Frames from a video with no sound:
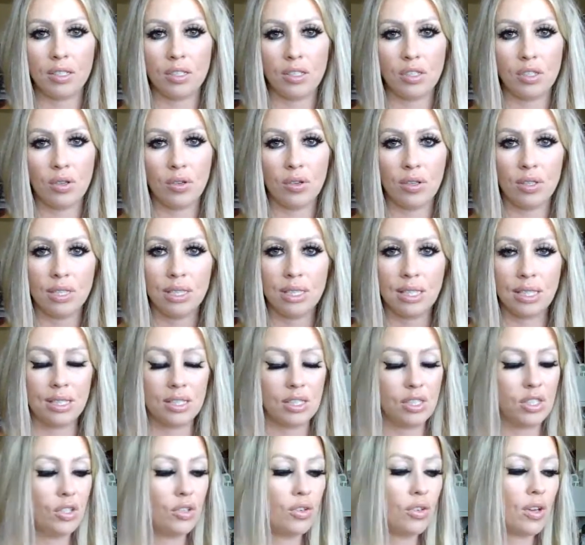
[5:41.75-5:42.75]
So is
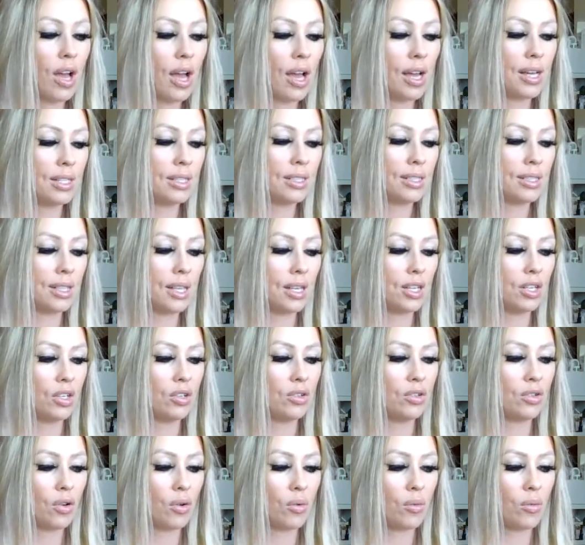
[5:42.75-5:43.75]
this you guys that
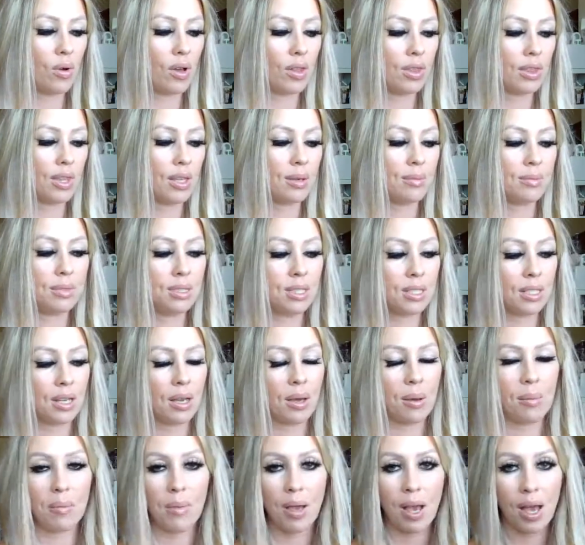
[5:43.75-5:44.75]
you don't want them to
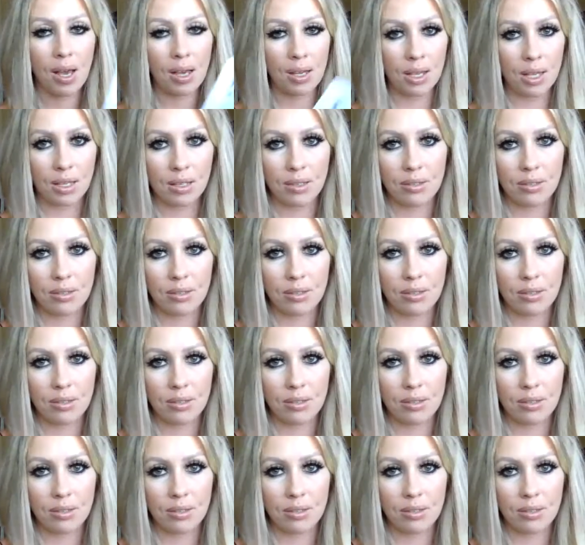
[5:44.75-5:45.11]
come back?